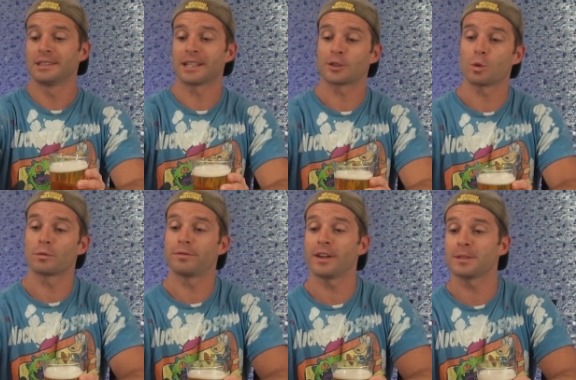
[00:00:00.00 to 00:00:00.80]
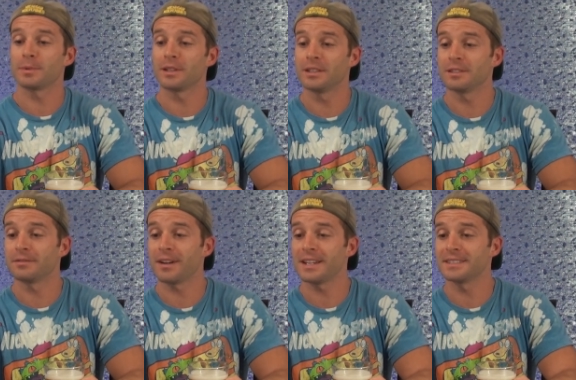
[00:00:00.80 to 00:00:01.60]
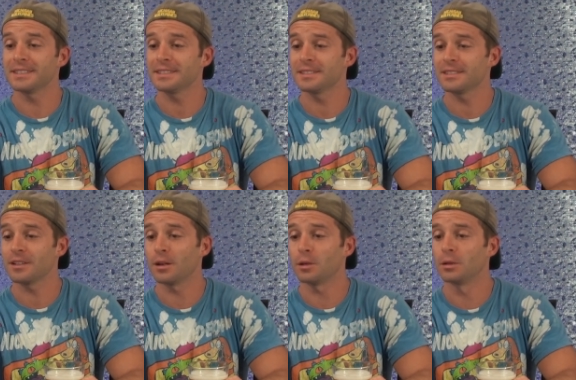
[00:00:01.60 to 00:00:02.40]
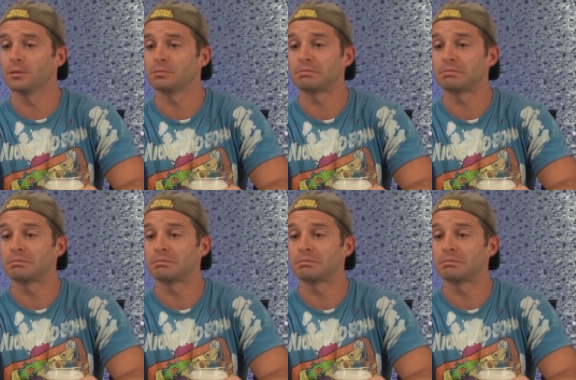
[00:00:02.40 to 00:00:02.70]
Oktoberfest, but it is a Wiesn, so